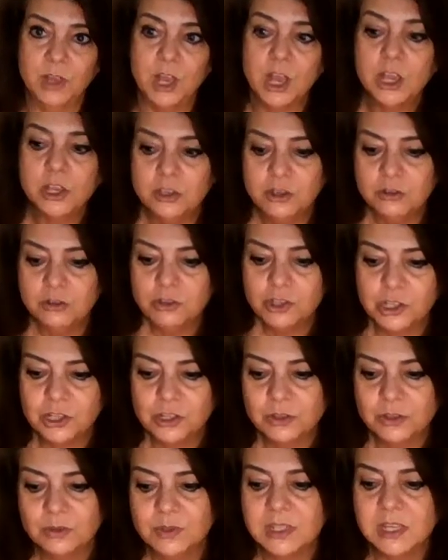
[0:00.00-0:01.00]
You
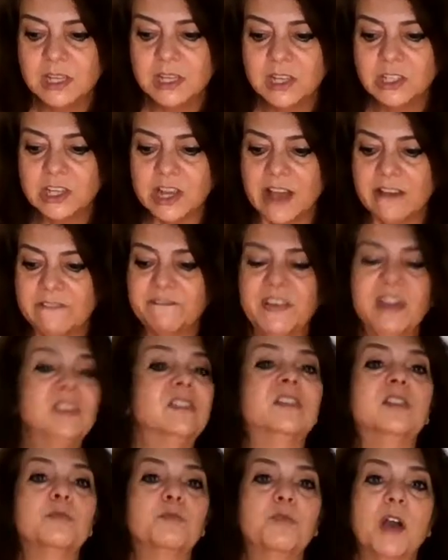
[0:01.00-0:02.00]
choosing to have faith
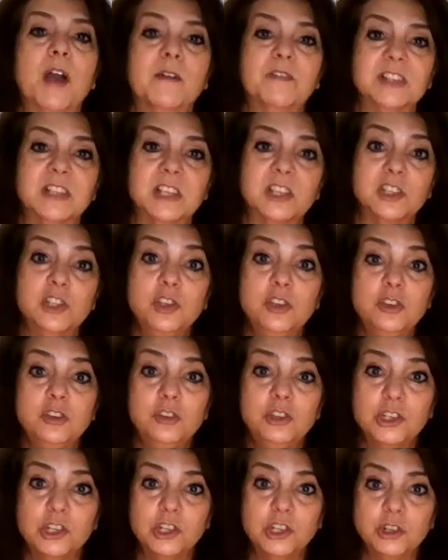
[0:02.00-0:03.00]
in the process. You
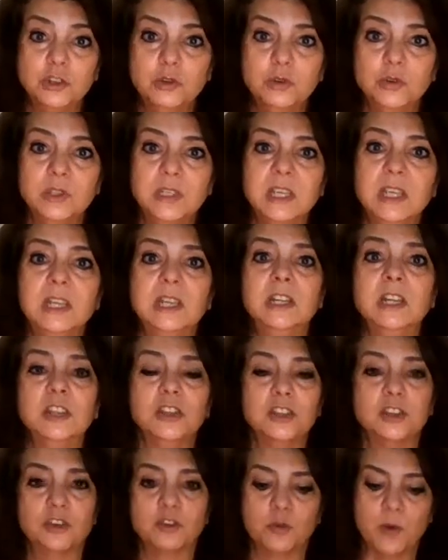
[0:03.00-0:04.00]
choosing
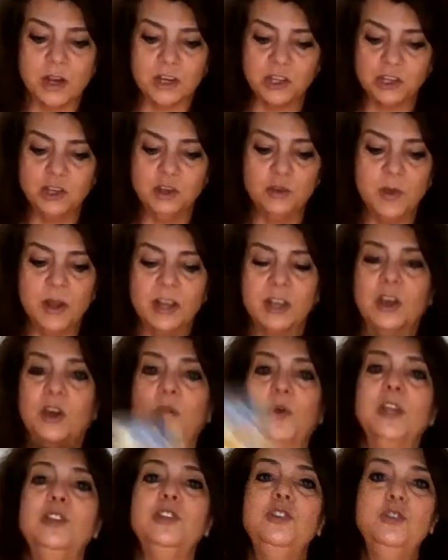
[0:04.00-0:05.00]
the direction you want to go
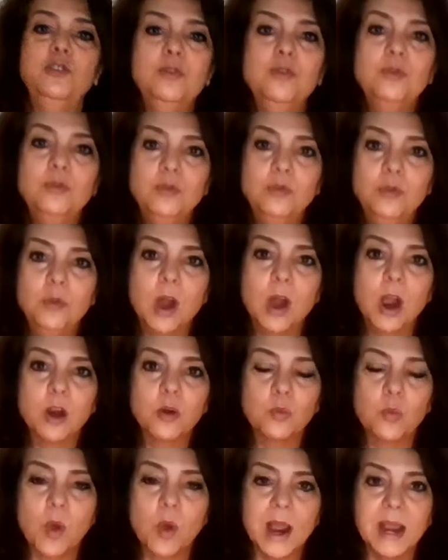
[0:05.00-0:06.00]
in. You are
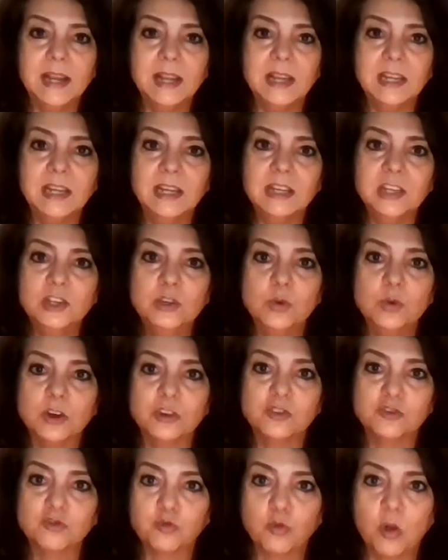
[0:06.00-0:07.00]
writing, you are
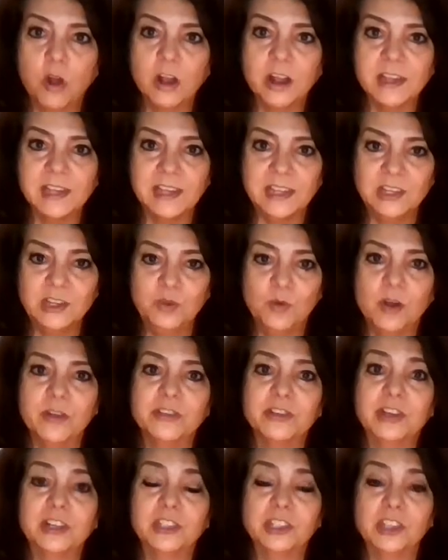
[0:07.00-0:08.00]
drawing, you are
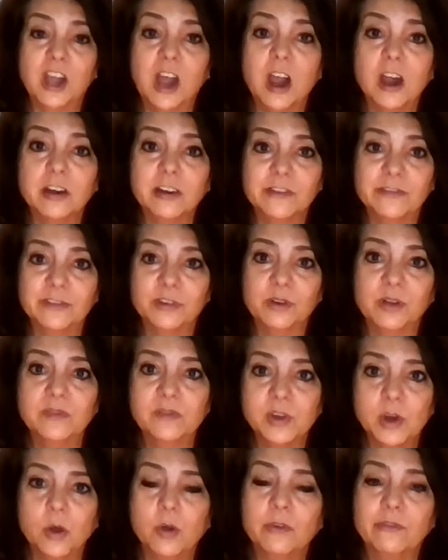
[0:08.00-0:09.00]
the cartographer of
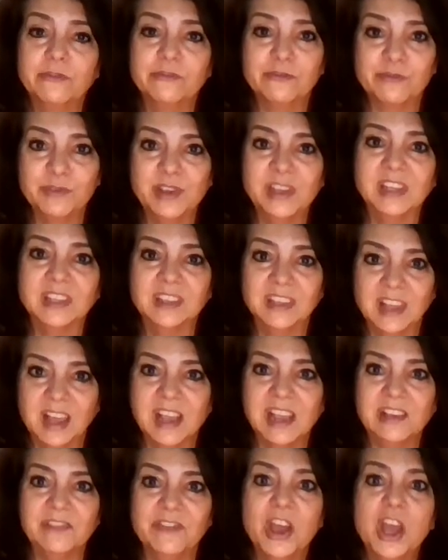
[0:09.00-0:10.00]
your own freaking
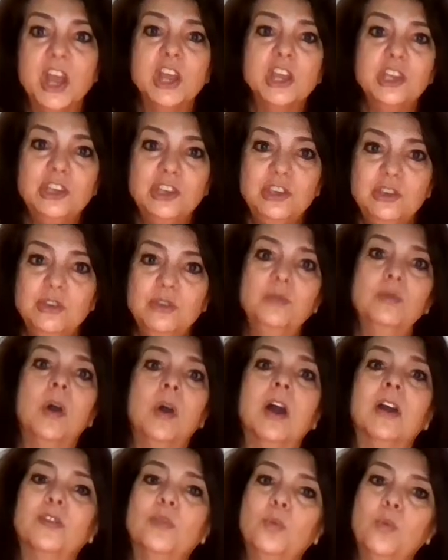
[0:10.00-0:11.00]
life. You
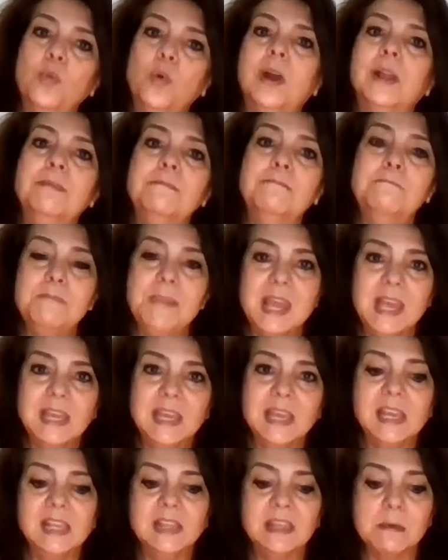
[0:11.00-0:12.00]
are the one
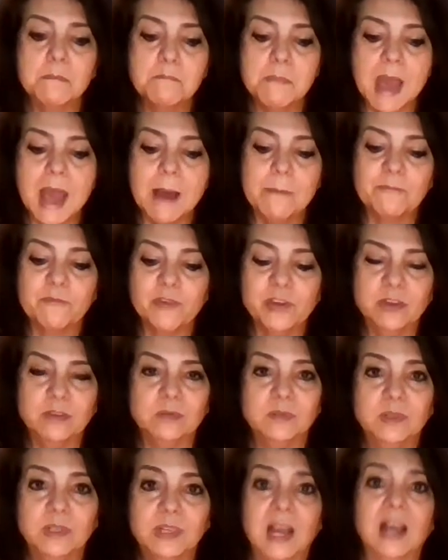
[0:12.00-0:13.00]
making the map for your
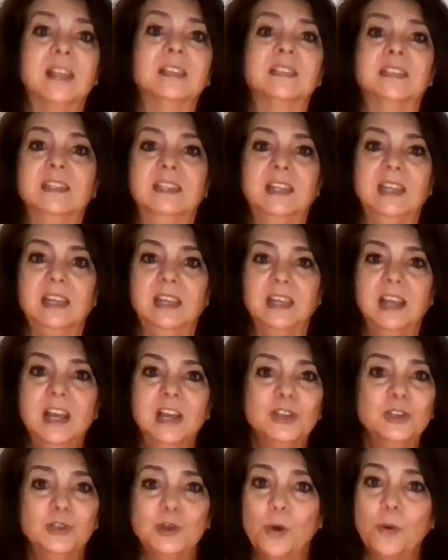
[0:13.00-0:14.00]
destiny.
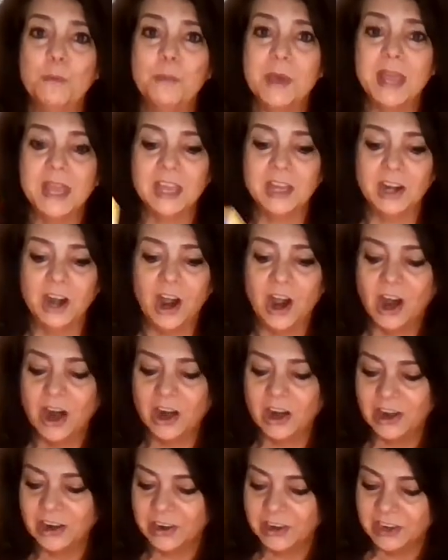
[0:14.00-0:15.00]
Don't make it
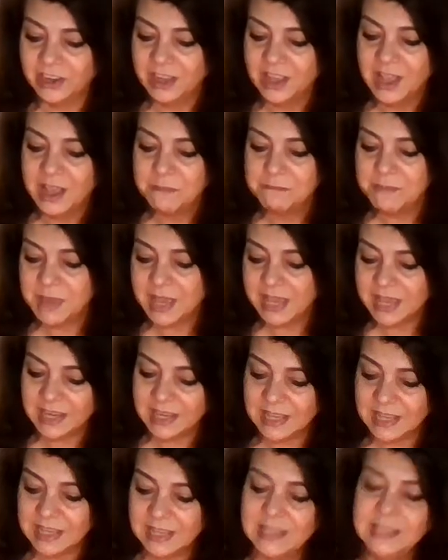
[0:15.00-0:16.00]
hard. Make
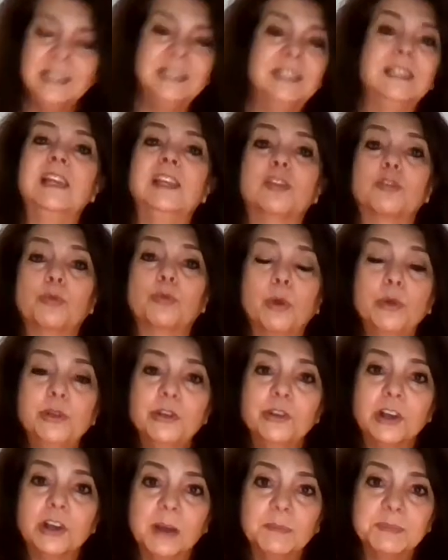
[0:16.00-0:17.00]
it easy. Throw
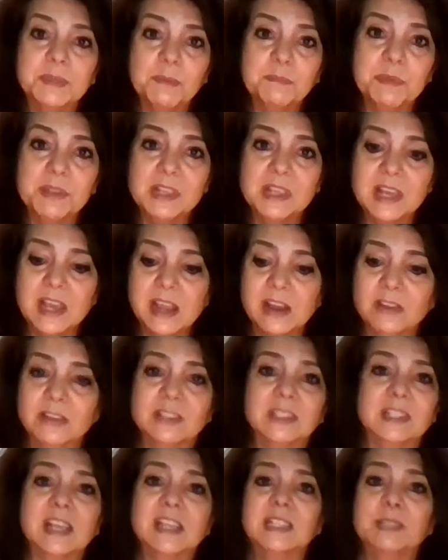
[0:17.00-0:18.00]
your cups up in the air and
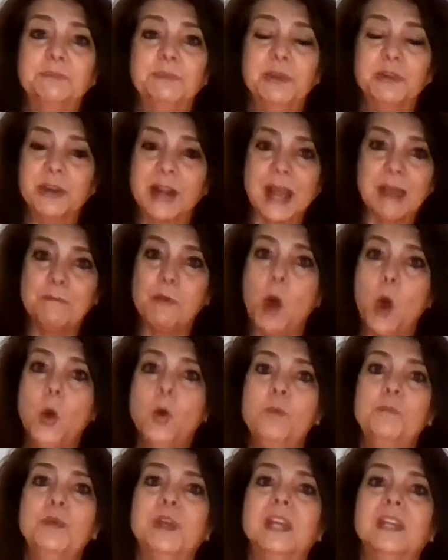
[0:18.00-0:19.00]
say, Spirit, I'm
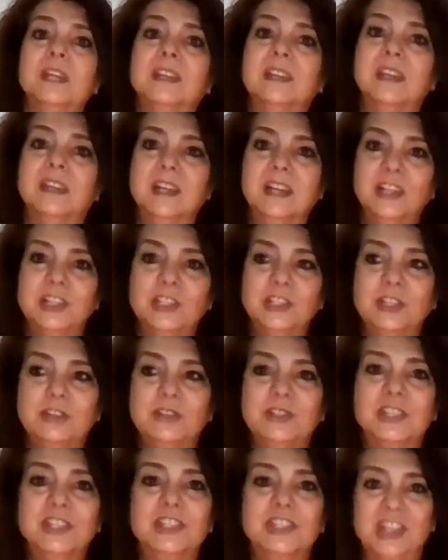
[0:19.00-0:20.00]
open to
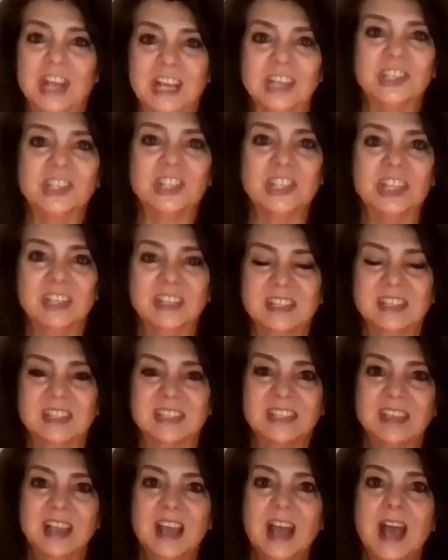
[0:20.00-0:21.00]

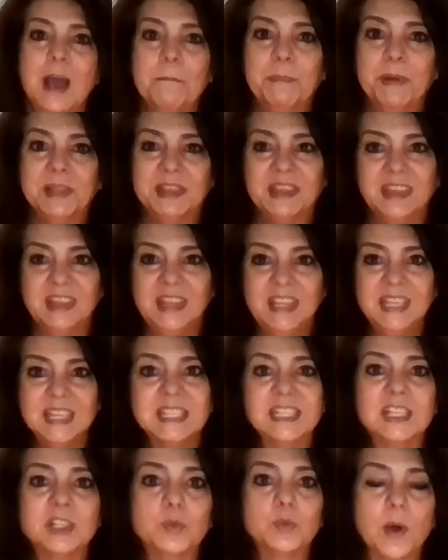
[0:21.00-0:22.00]
suggestions, but
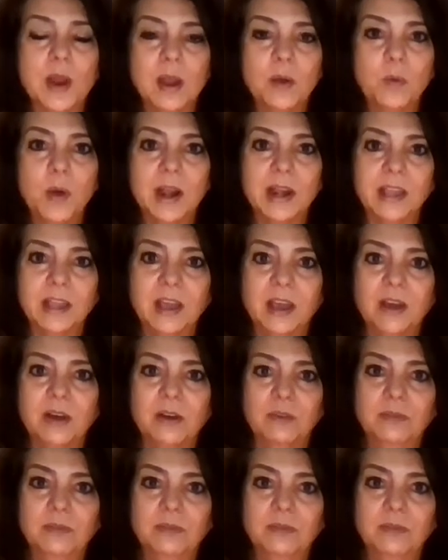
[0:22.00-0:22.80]
this is where I want to go.